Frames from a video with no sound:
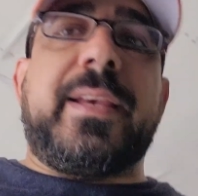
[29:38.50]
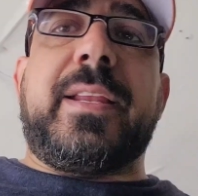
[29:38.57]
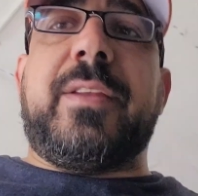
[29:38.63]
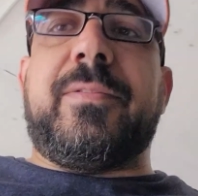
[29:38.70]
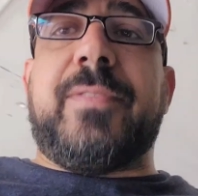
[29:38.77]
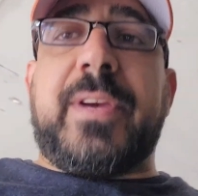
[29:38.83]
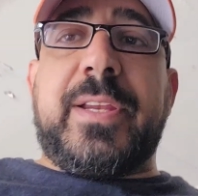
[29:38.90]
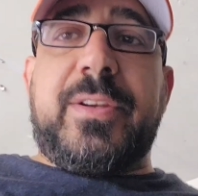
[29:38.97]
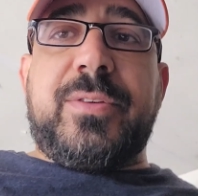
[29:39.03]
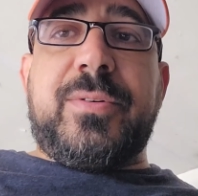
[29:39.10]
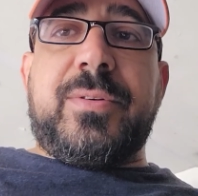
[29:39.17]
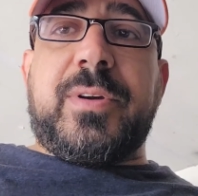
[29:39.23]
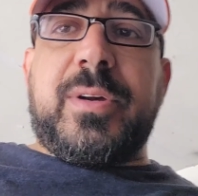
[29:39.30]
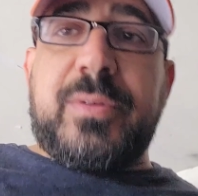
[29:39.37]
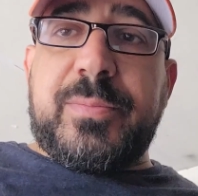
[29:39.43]
and if I
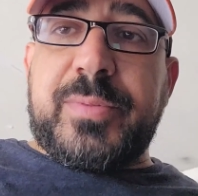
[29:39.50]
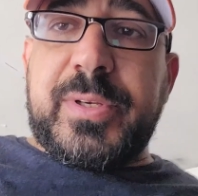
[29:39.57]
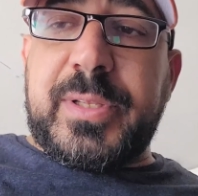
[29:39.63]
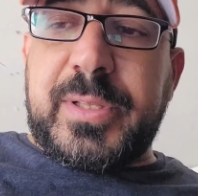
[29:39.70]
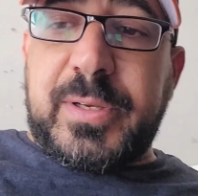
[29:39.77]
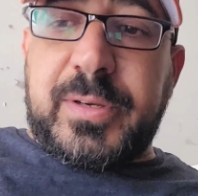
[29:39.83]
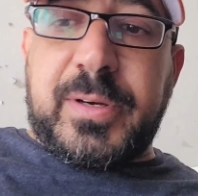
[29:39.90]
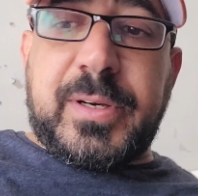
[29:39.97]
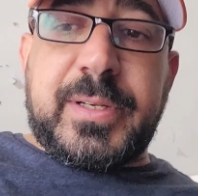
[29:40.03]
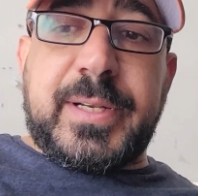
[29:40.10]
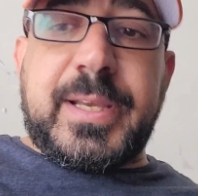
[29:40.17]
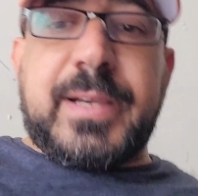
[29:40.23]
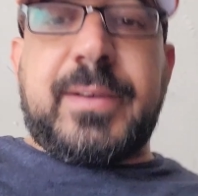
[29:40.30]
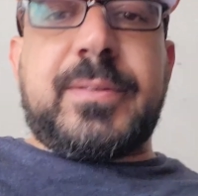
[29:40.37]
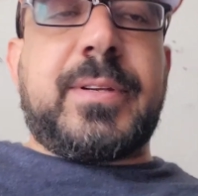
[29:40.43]
do, I will bring the car
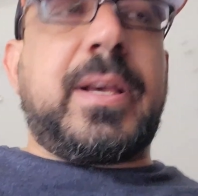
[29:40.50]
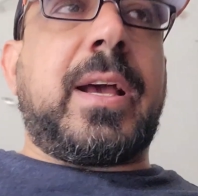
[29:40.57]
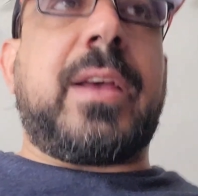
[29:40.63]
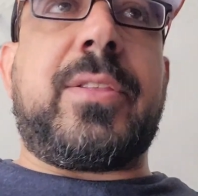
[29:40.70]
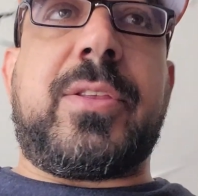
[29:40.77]
down.